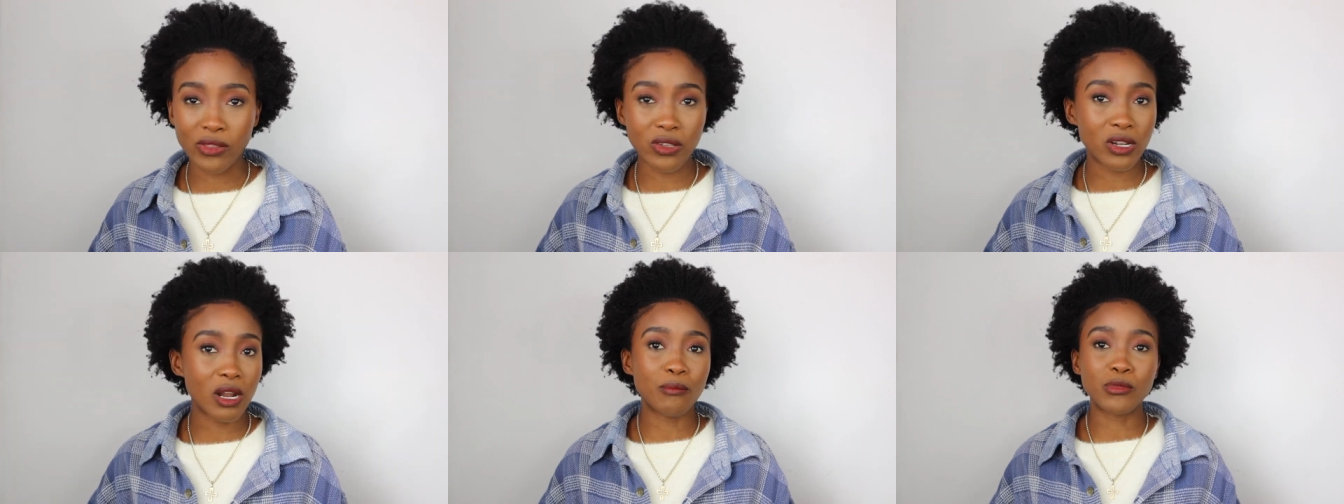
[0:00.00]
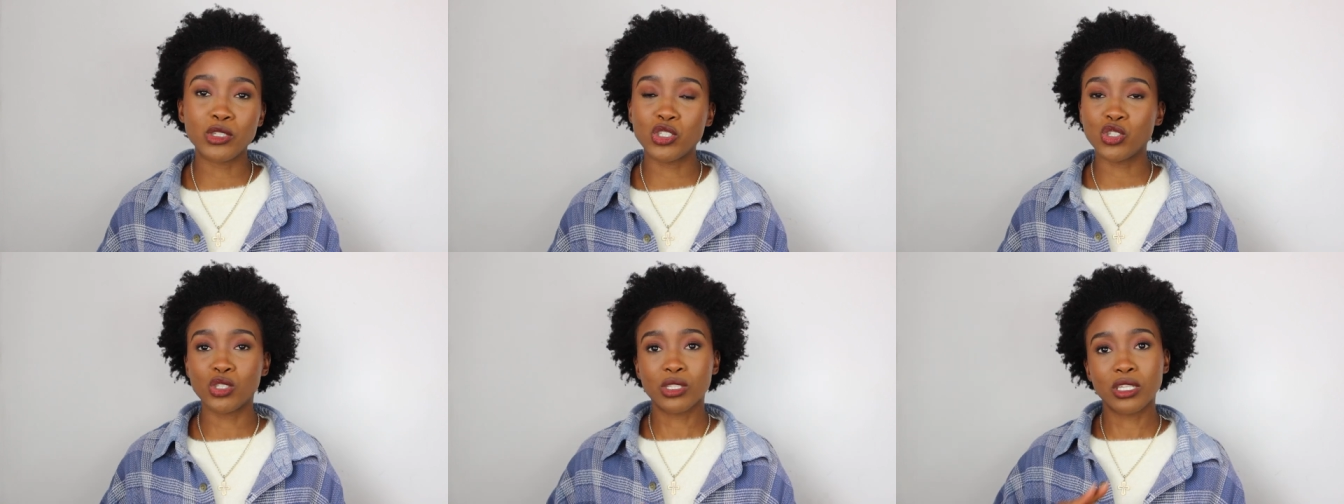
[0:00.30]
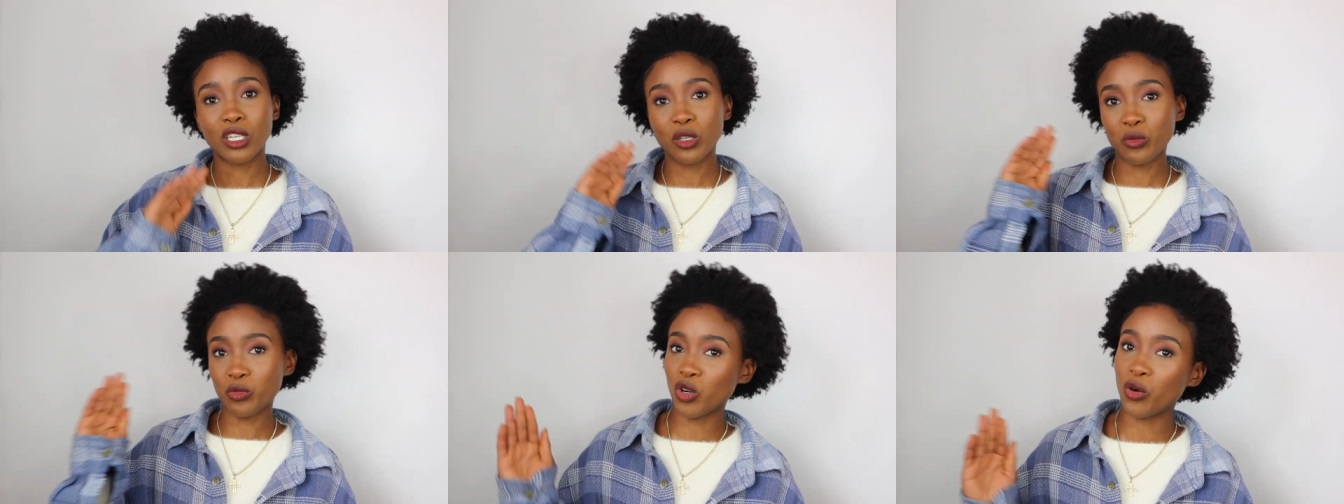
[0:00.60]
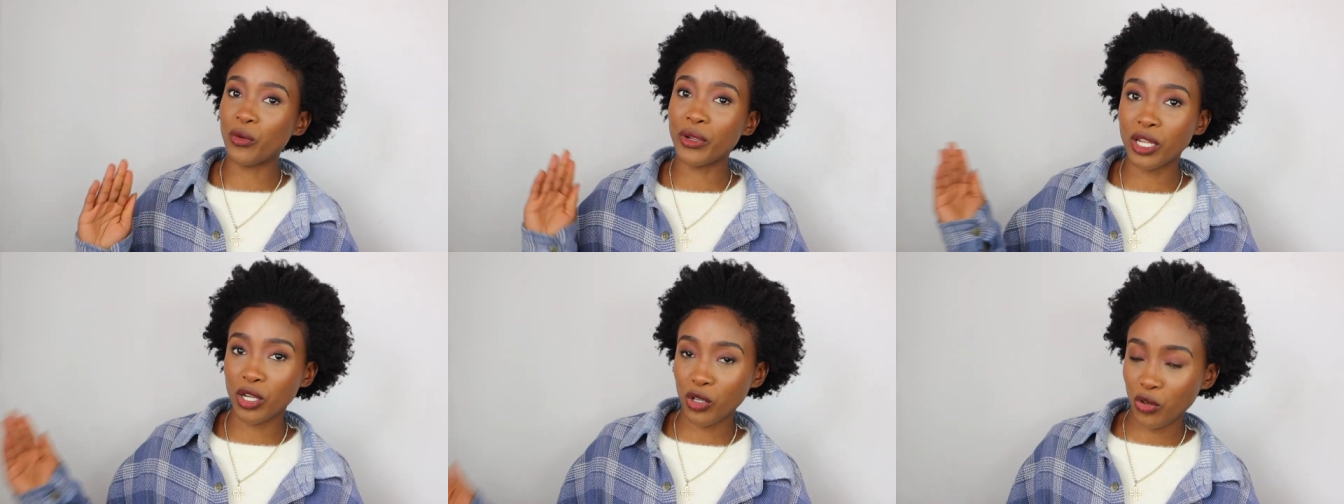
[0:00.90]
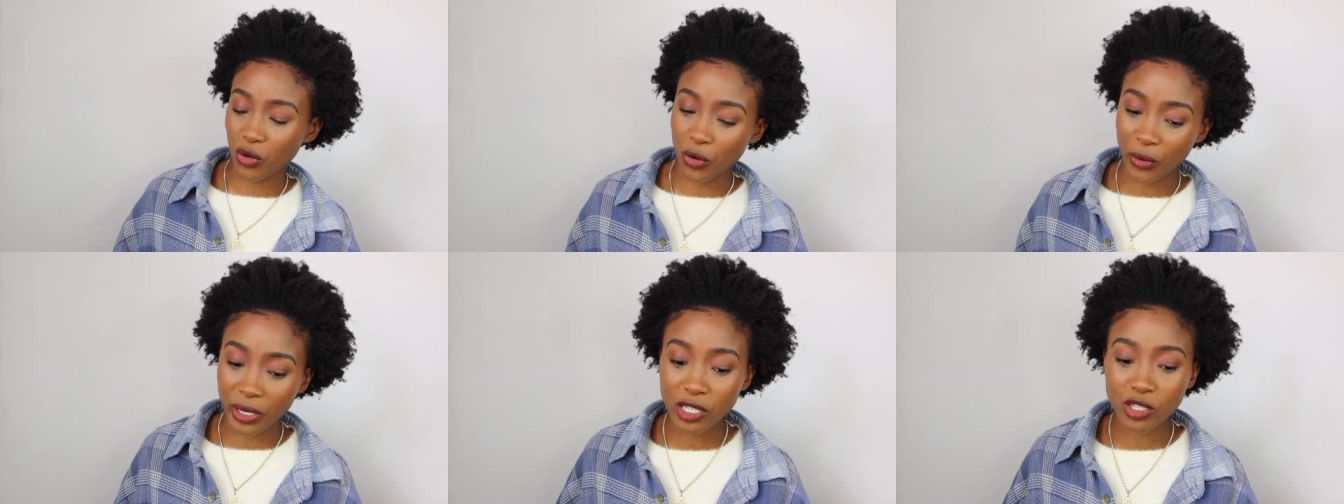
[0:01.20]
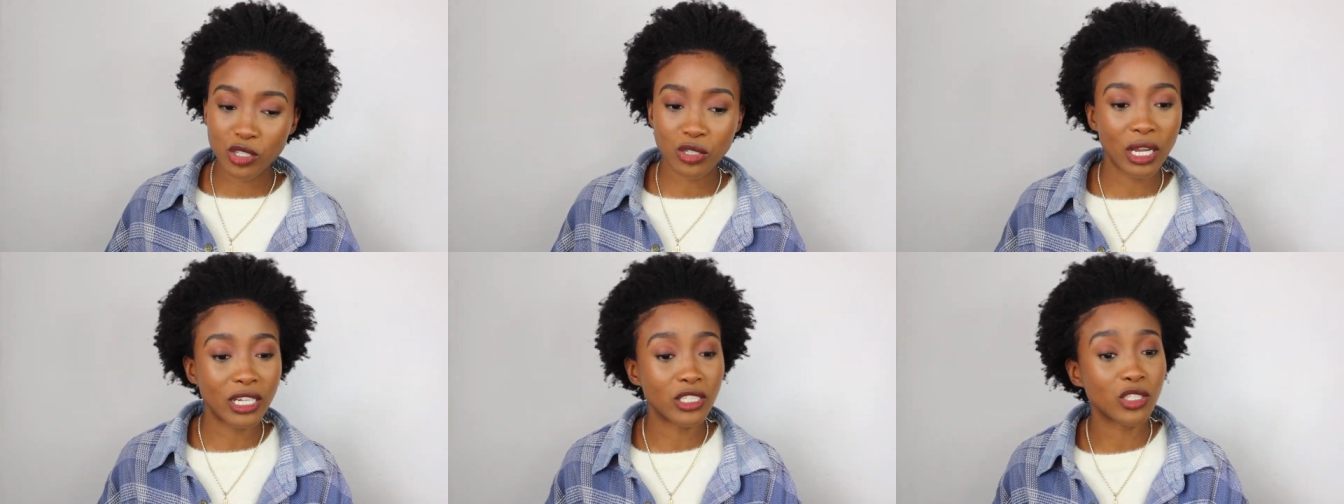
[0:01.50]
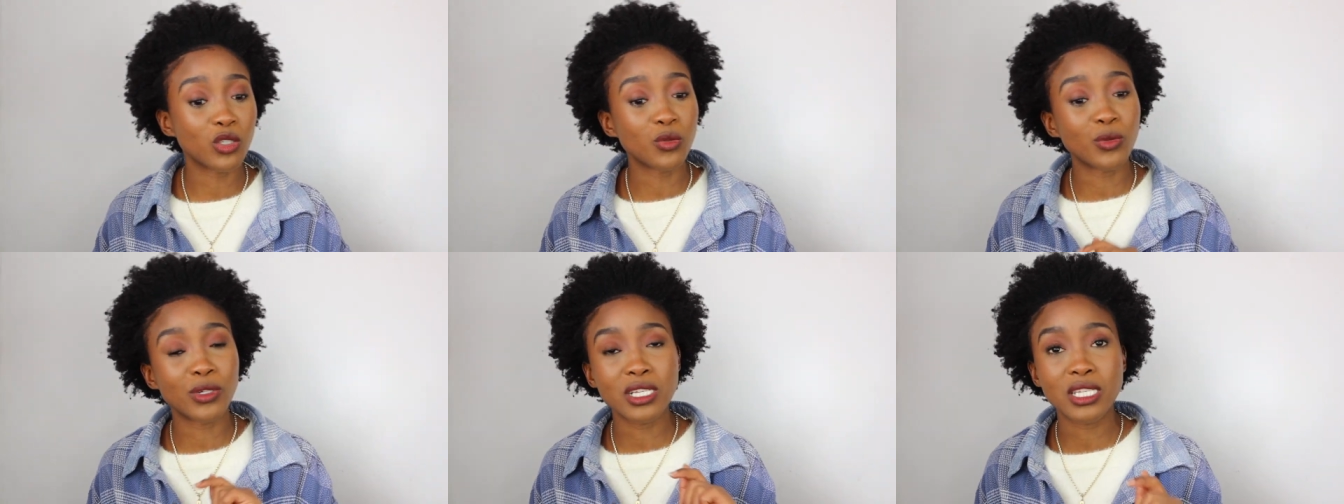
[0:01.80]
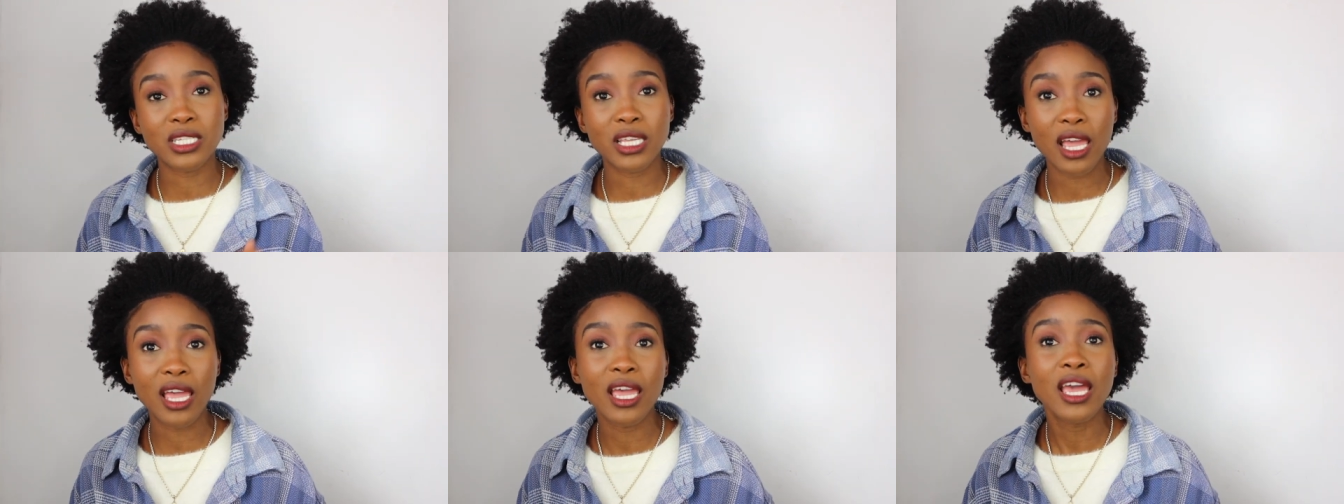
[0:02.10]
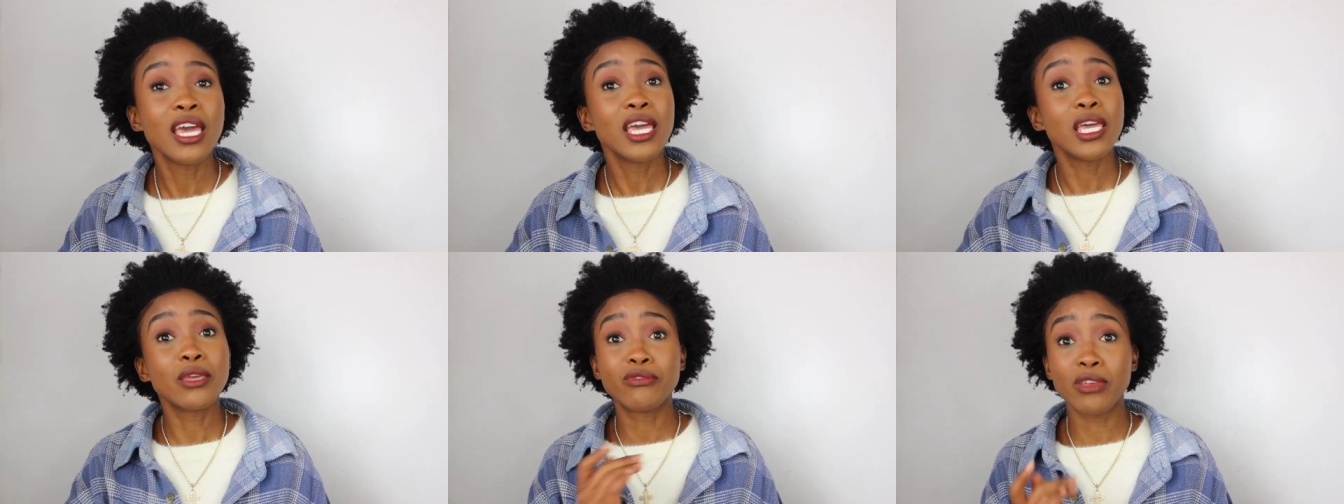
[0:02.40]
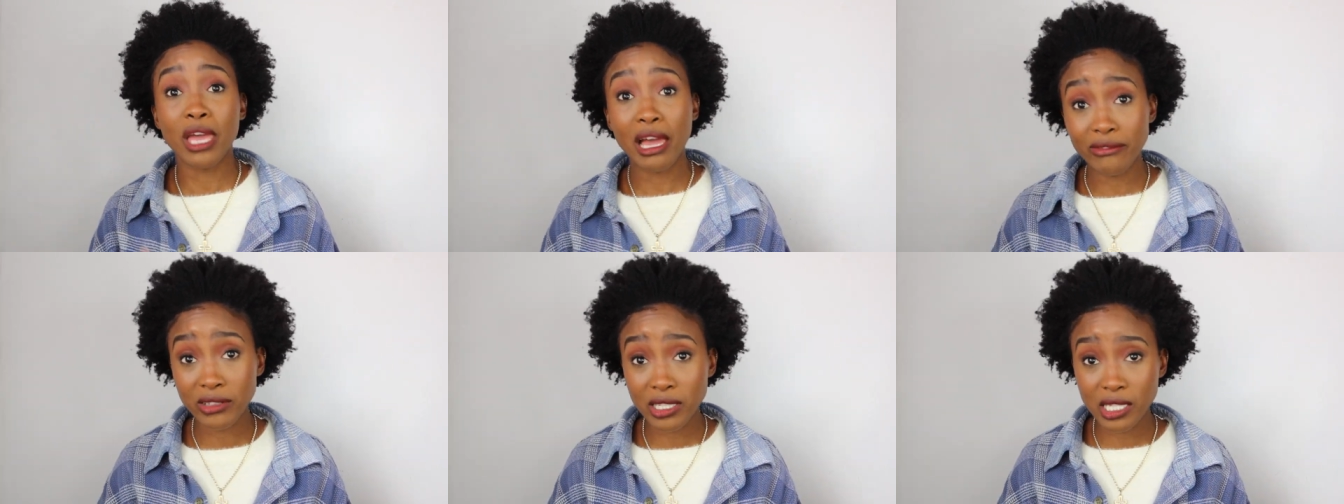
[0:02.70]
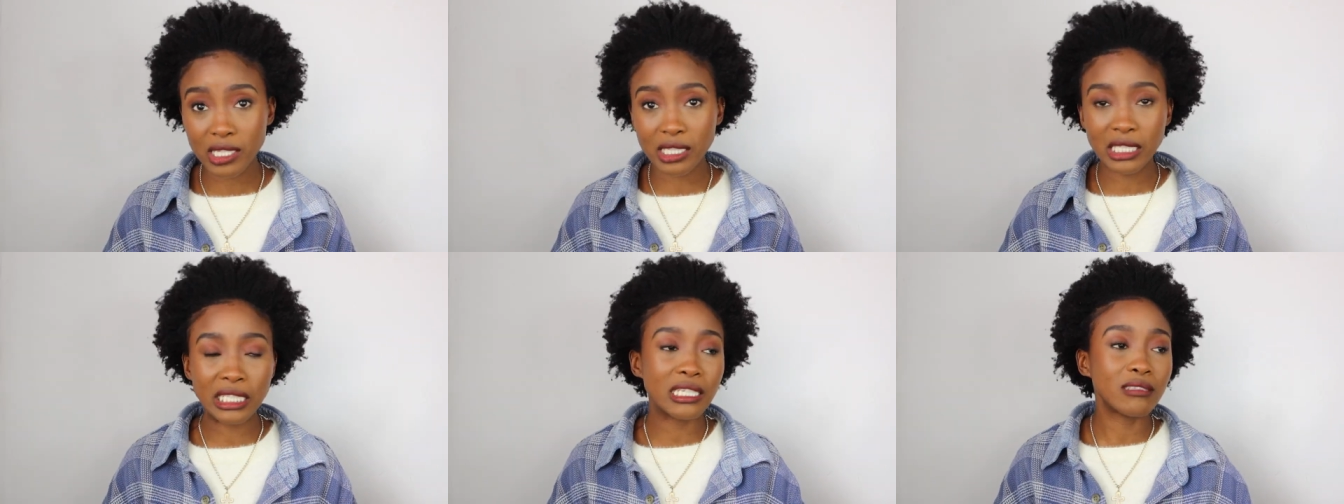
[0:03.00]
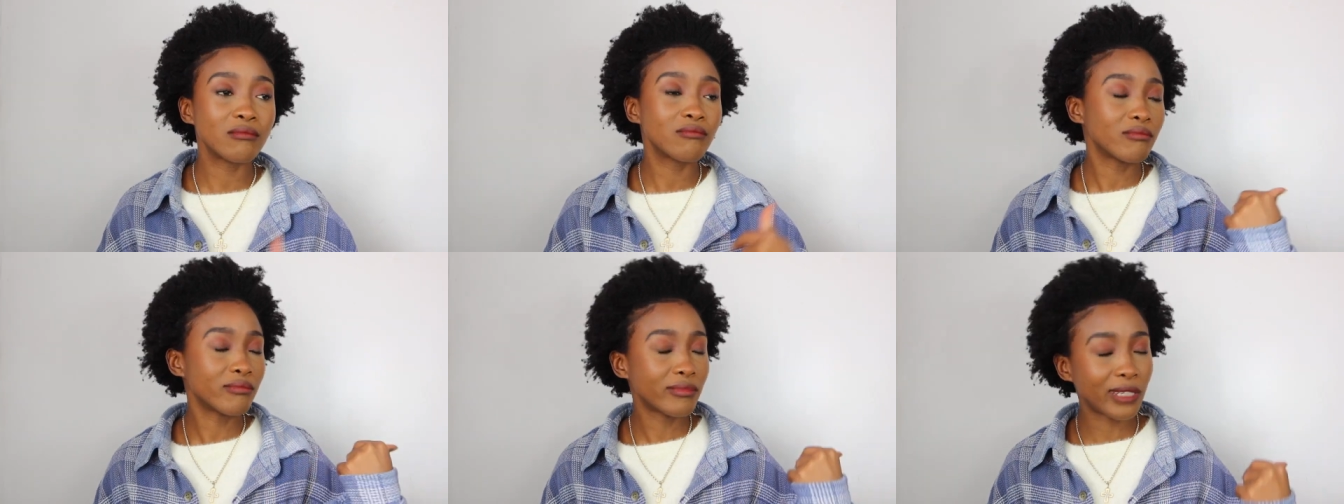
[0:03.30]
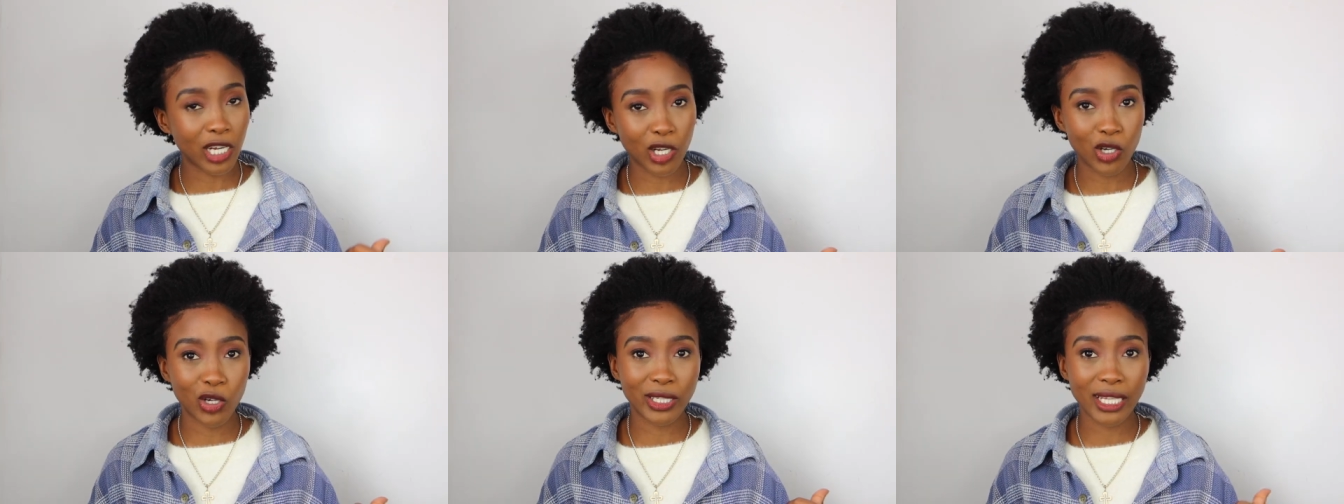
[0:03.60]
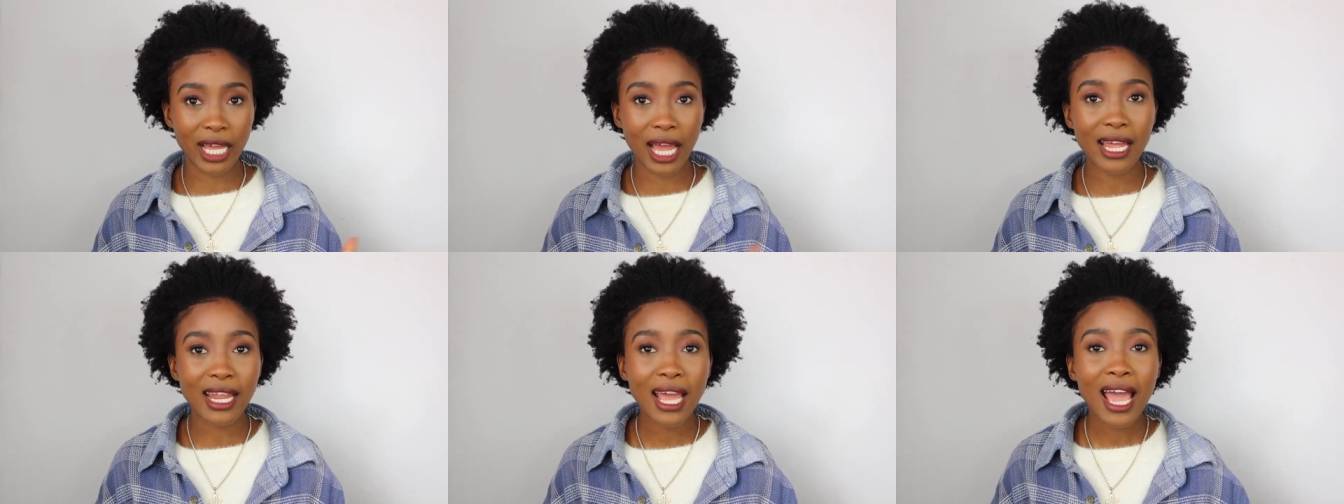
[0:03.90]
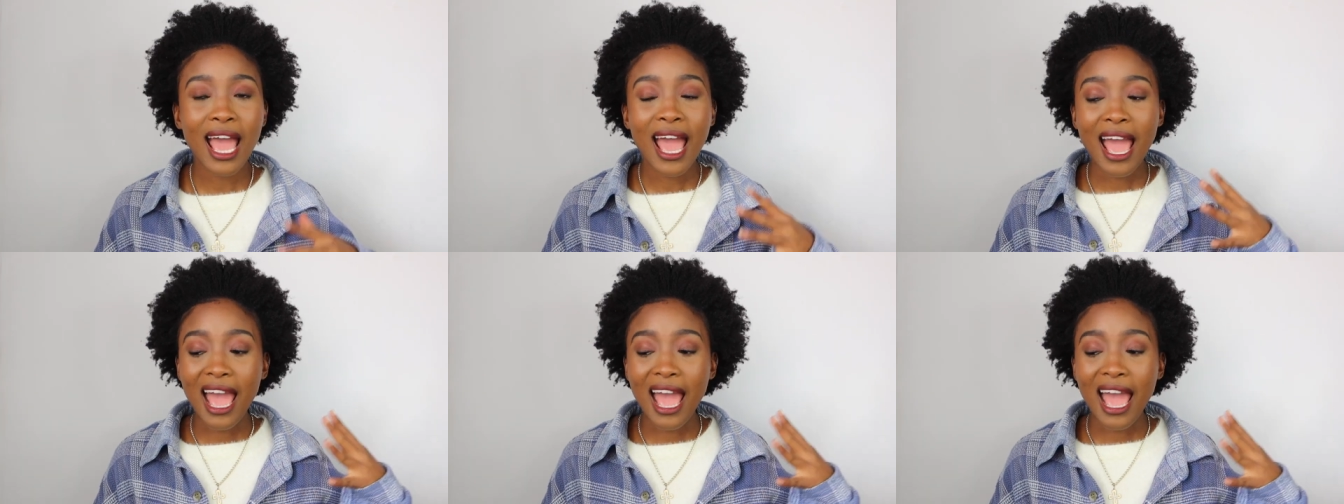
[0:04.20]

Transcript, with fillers: The numbers just keep growing and growing. So I just want to say, if you haven't seen it, click on that.